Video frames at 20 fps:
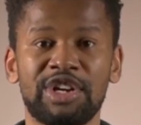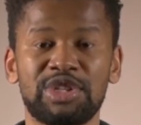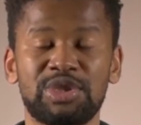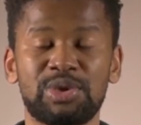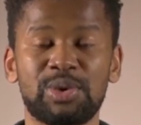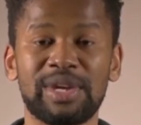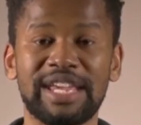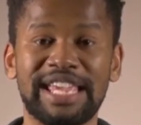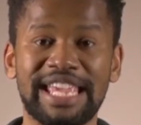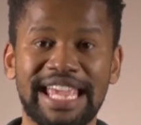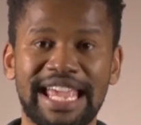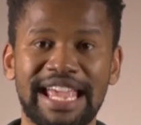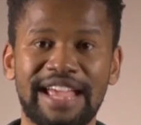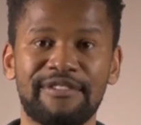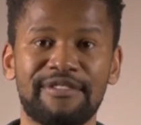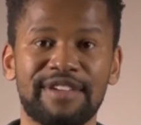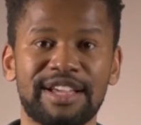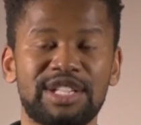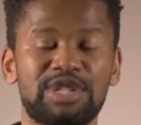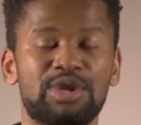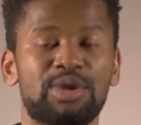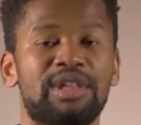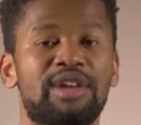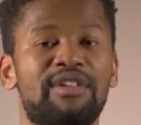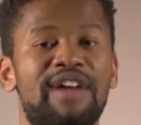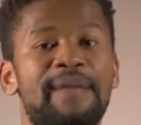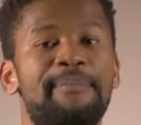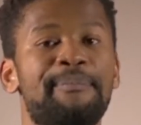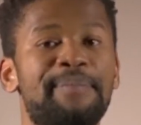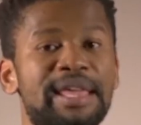to give it to the
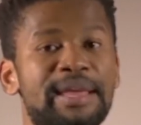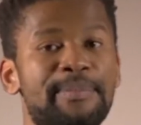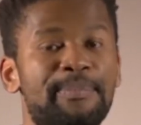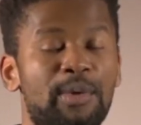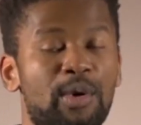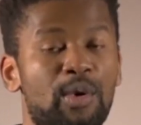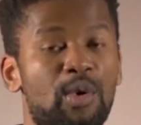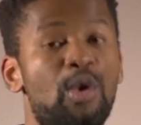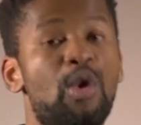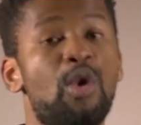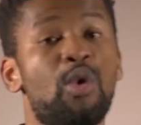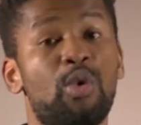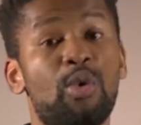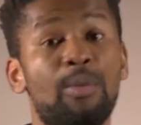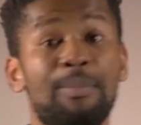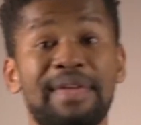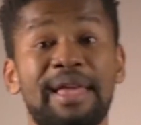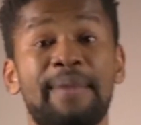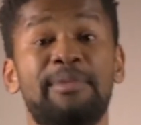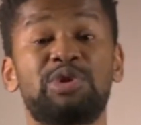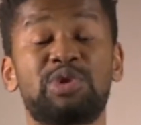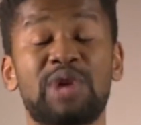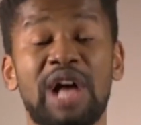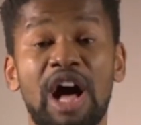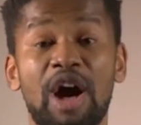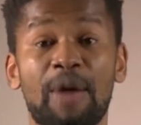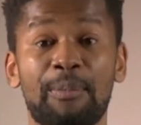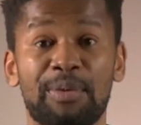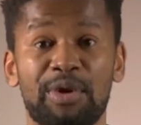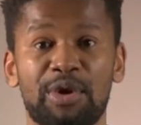right people who will be able to
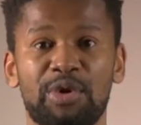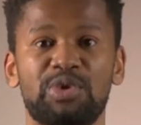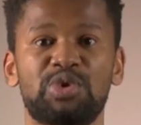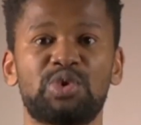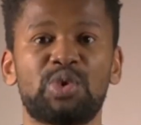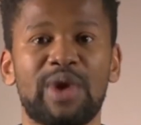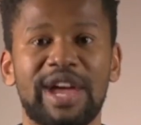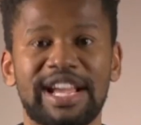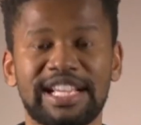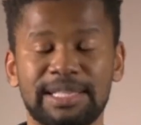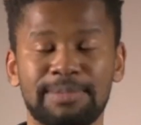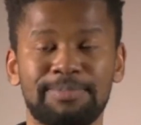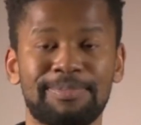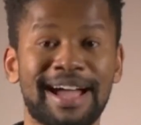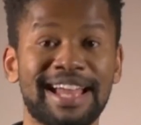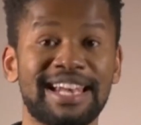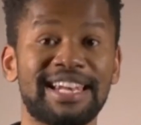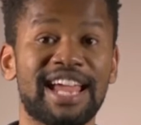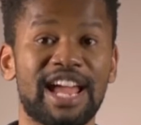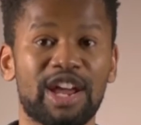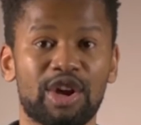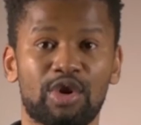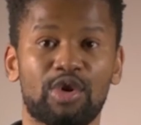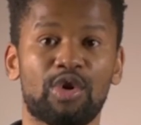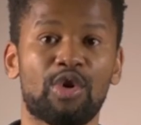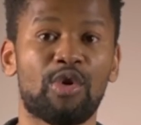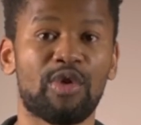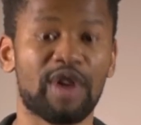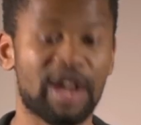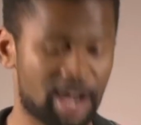help you to expand and
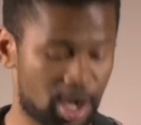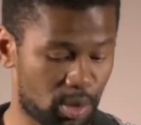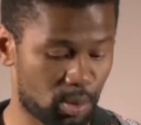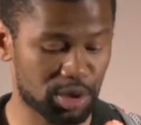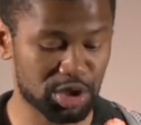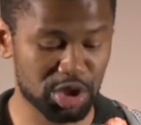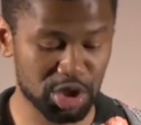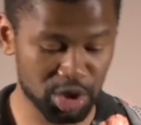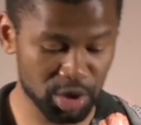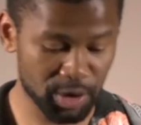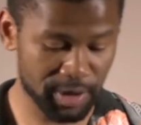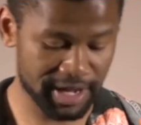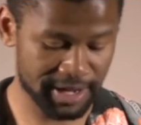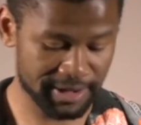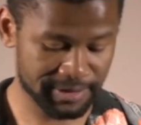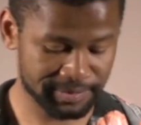grow in what you're doing.